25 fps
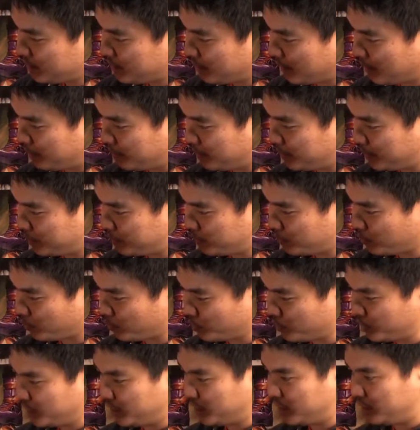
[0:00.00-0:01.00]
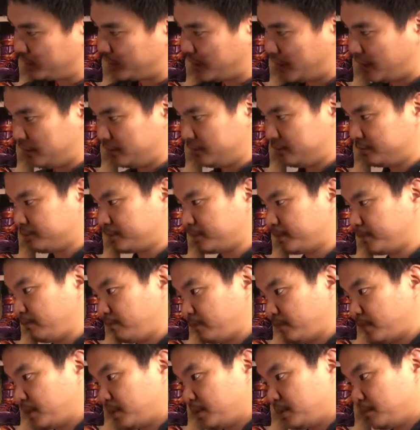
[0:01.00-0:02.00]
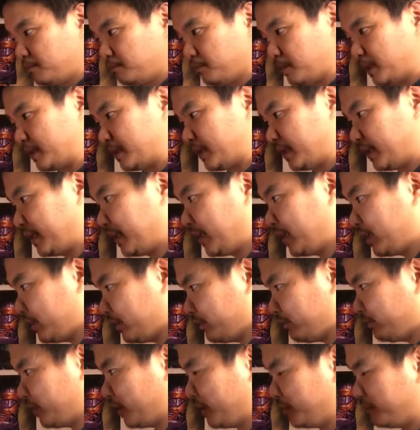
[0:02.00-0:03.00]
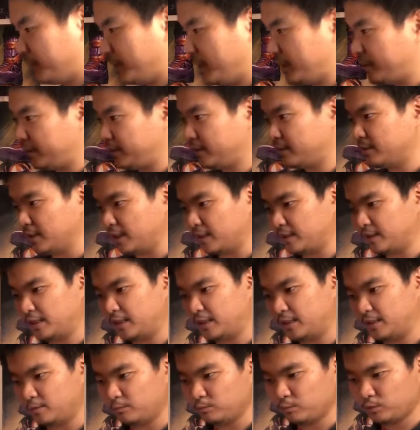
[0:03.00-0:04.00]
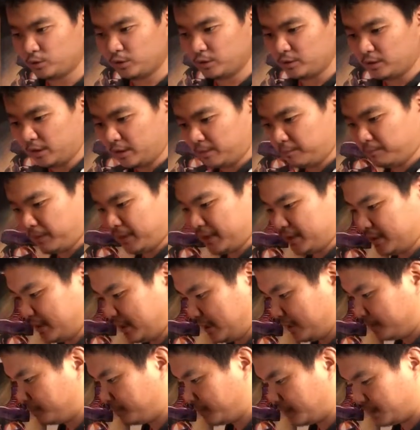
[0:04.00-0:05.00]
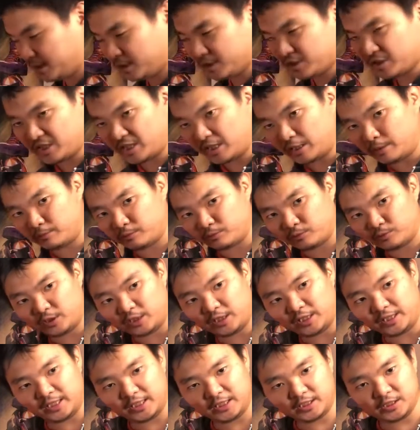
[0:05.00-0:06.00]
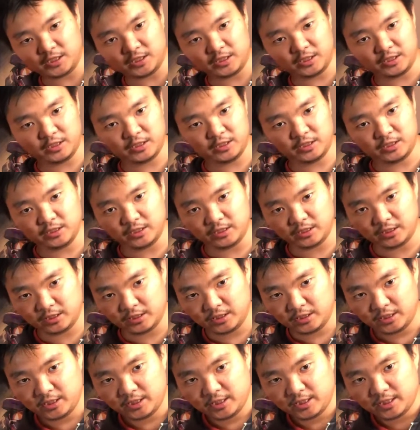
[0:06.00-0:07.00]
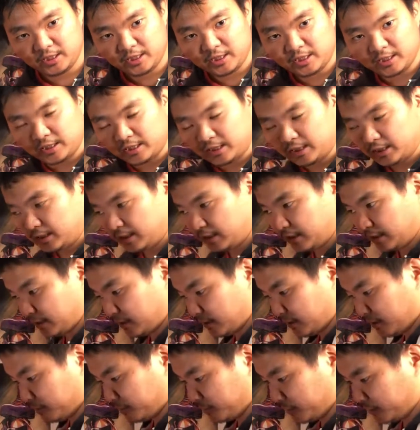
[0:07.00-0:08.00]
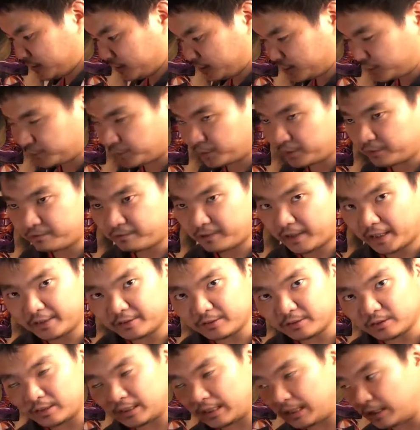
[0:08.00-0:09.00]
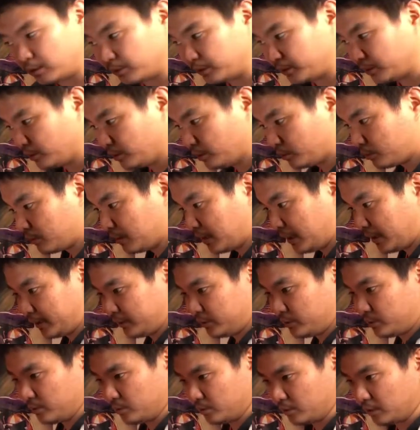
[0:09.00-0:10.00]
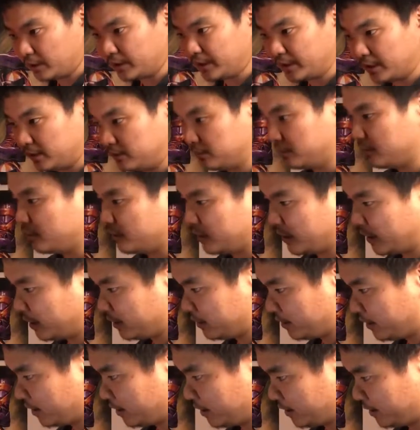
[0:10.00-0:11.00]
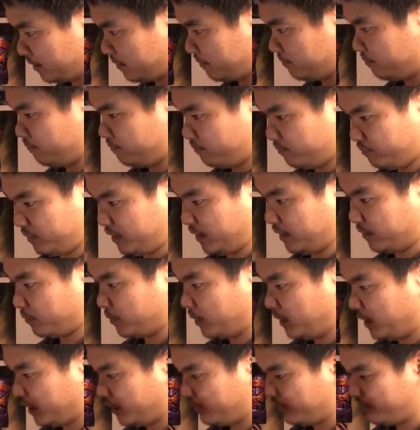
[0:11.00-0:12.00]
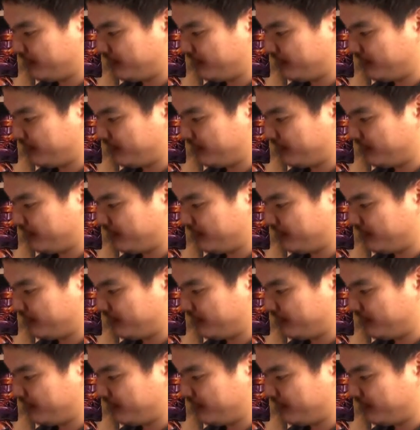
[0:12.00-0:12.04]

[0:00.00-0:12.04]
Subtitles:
a bit more detailed, but again, if they made it like that, it might not be the same really as in the Street Fighter, how it looked like. So again, they really